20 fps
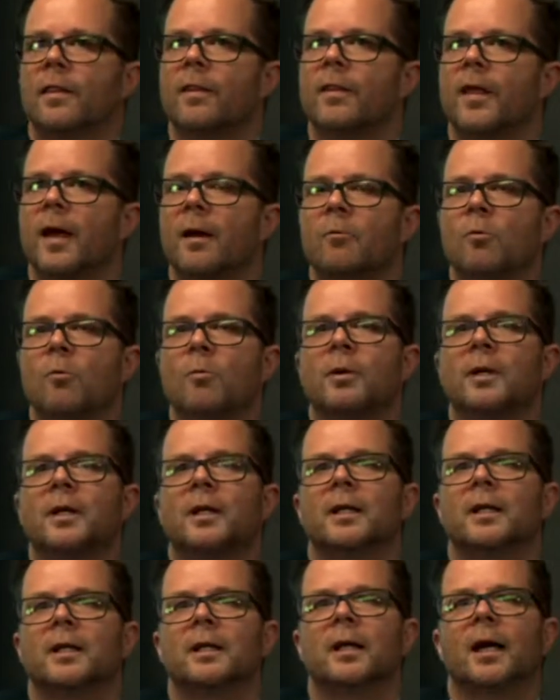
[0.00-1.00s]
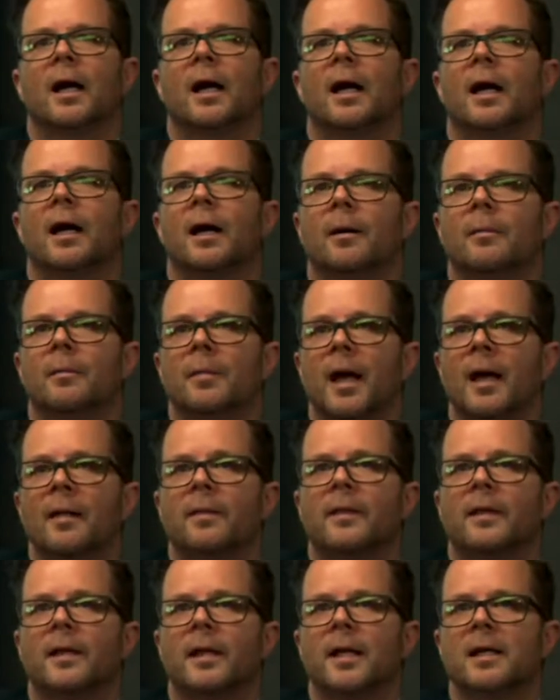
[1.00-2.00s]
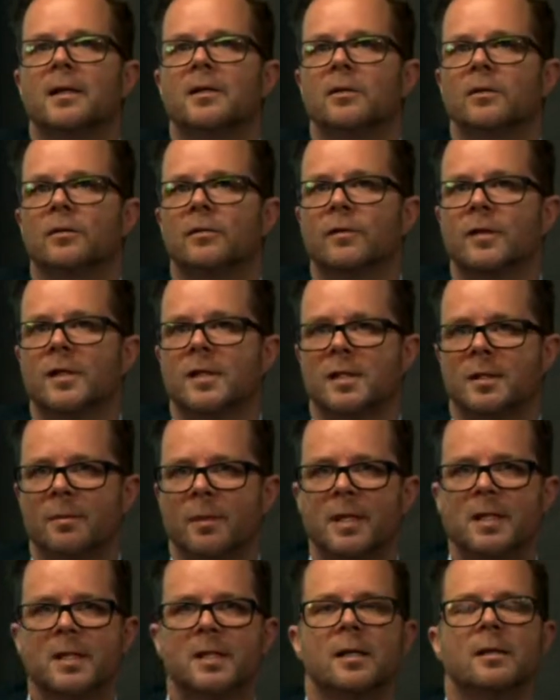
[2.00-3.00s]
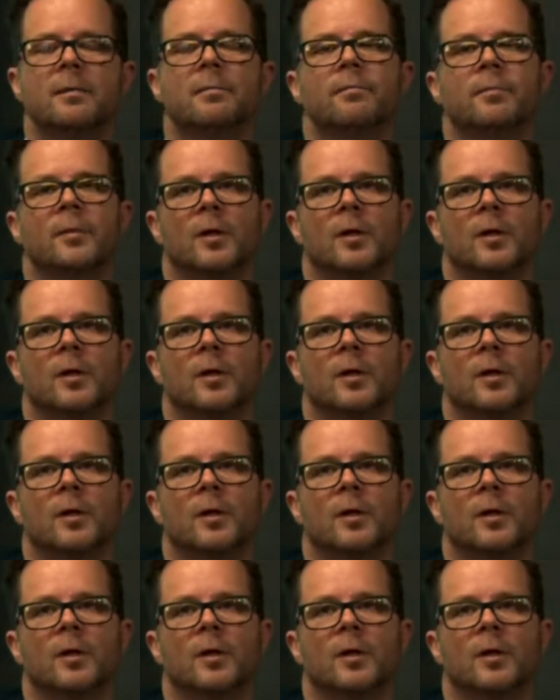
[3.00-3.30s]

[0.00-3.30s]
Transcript: that will be at the end of the semester.